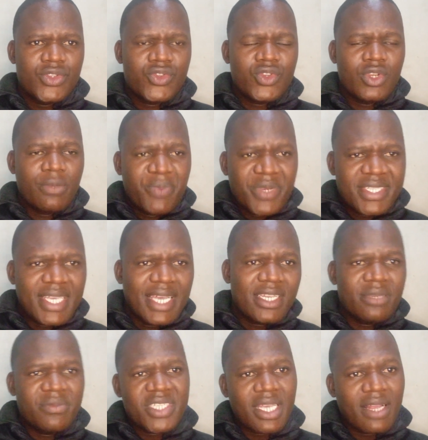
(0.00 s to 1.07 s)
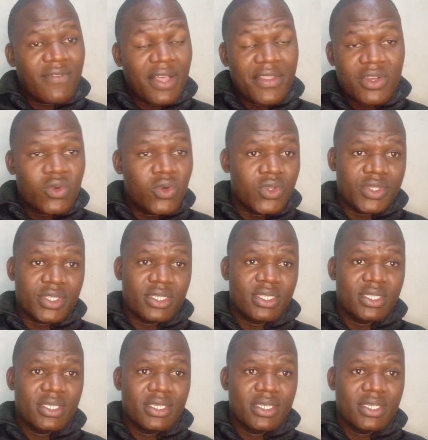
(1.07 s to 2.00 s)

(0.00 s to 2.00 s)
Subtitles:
to represent himself at the court.